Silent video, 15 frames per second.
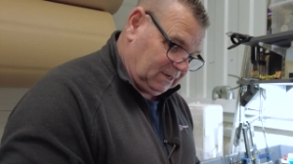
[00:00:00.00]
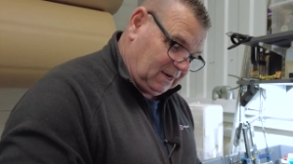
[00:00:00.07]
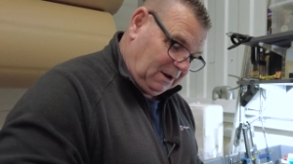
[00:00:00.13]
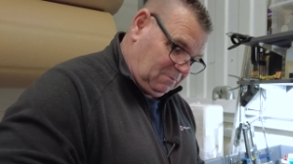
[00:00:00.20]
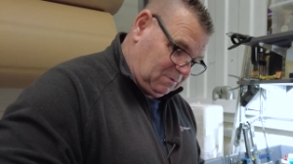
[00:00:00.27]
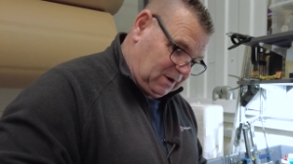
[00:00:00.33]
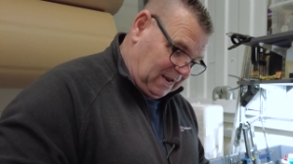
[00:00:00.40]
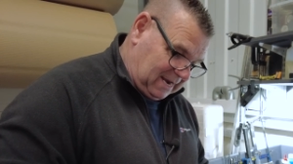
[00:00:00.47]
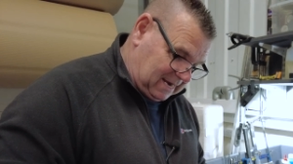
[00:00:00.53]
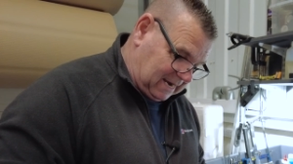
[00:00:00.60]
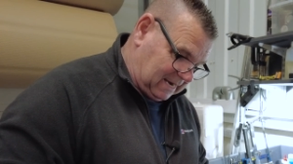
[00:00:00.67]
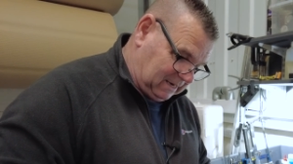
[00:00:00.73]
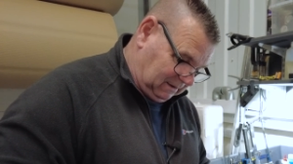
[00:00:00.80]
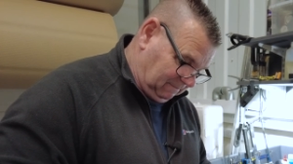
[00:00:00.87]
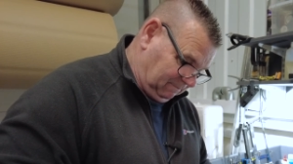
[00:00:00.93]
You don't
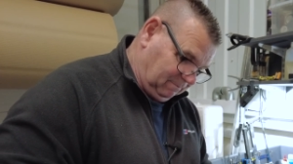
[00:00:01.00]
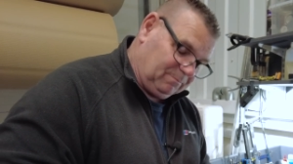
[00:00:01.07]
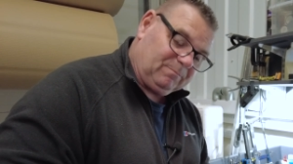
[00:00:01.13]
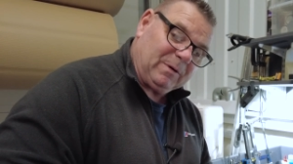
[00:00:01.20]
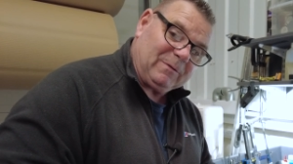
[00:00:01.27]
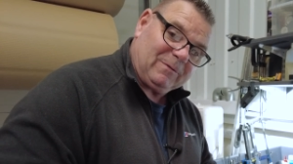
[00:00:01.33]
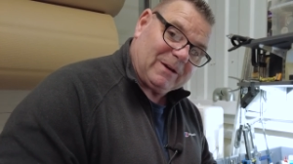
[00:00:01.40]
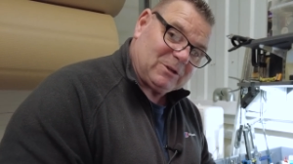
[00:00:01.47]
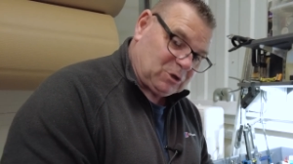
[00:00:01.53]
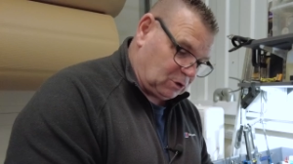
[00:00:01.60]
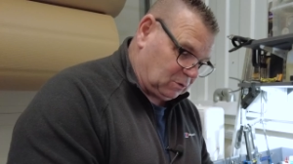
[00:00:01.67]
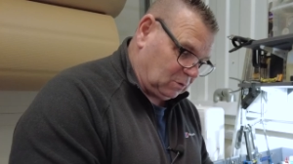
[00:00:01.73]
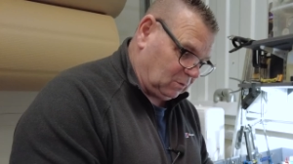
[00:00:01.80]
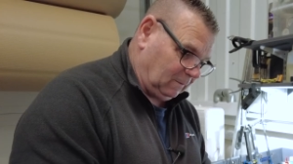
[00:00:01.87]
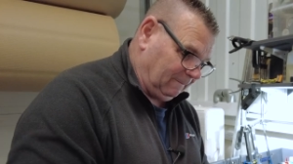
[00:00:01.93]
need
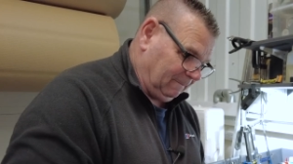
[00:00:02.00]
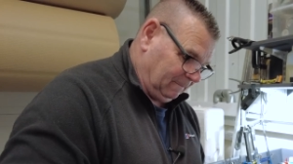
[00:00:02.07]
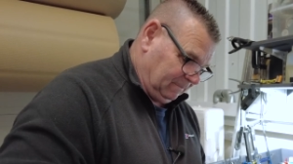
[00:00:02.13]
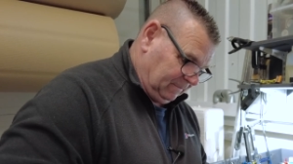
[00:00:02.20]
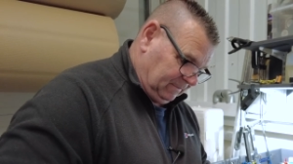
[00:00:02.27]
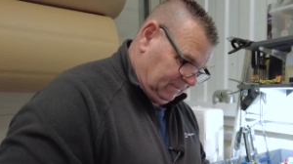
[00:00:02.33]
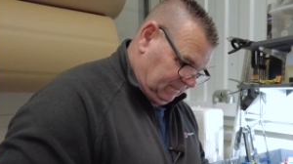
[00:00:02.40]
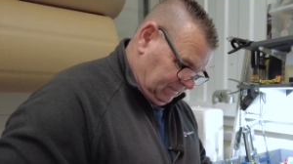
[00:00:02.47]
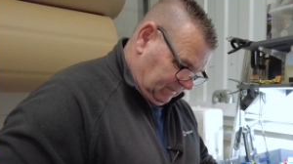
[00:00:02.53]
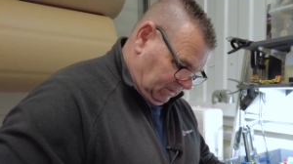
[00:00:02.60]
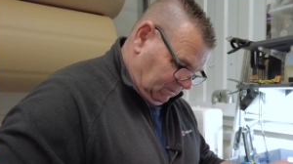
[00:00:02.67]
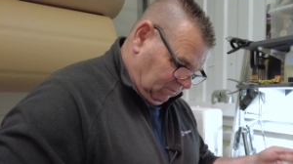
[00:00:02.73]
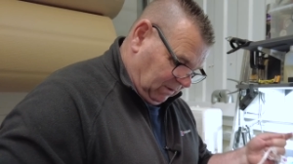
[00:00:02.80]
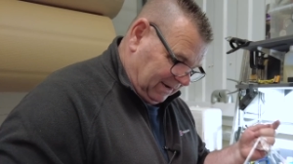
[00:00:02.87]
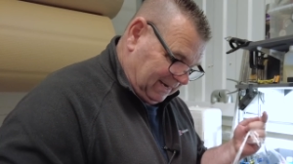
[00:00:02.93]
professional
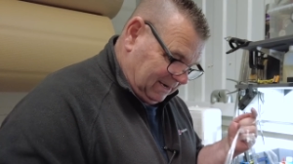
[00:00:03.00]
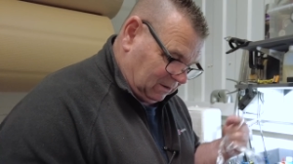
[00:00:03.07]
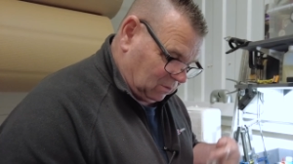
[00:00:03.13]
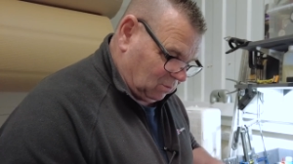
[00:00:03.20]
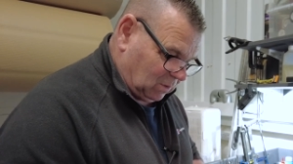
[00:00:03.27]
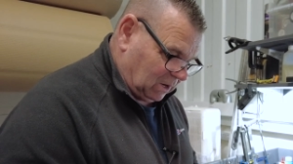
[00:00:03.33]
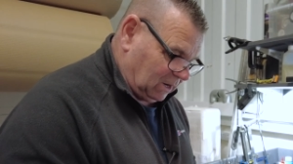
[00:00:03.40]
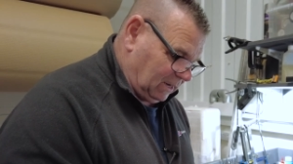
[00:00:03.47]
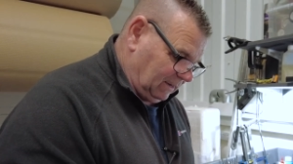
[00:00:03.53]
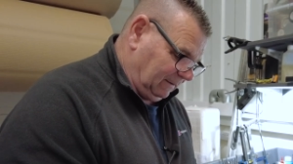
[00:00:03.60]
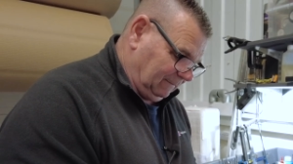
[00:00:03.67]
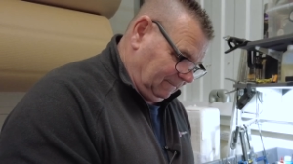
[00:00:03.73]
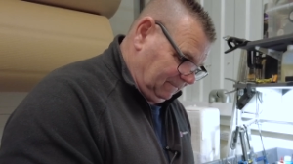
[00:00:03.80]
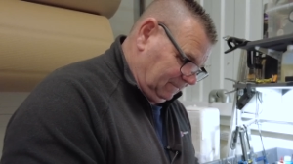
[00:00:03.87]
radial wire.